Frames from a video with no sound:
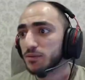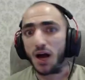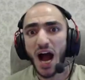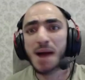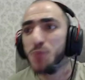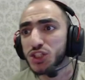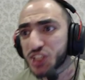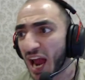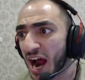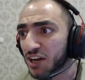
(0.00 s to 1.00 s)
I'm not
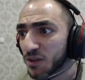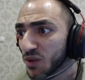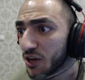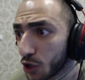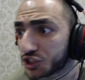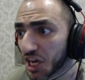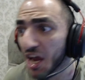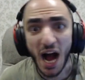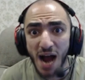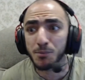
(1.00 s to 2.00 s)
scared. You see,
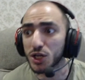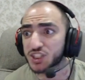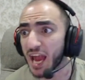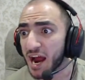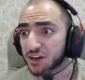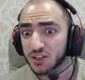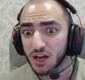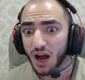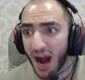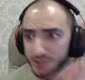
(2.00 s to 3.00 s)
I'm not scared.
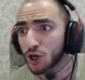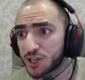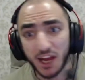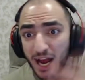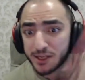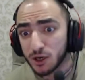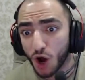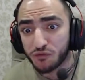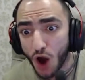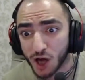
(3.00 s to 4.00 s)
I don't care. I can go
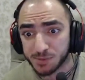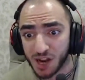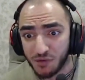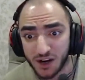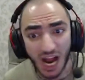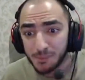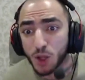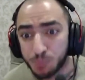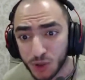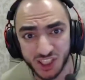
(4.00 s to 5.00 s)
first, motherfucker. I'm
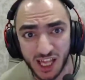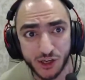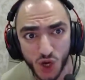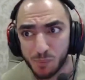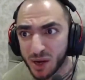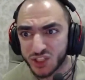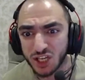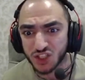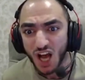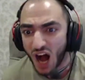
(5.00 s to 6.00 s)
not pussy like you,
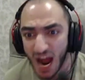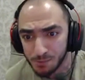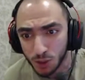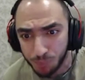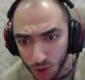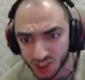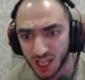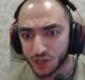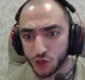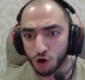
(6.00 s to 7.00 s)
bitches. I'm not pussy
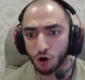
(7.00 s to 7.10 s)
like you.